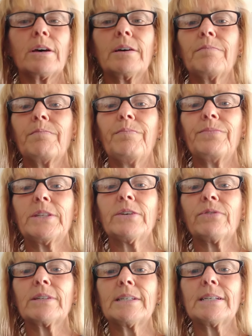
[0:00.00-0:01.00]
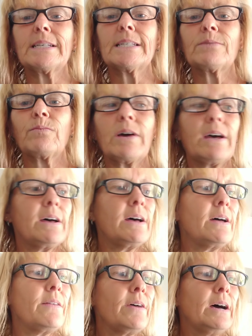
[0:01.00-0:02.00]
the differences
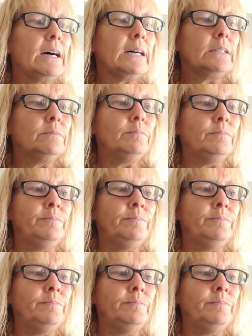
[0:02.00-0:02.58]
with um,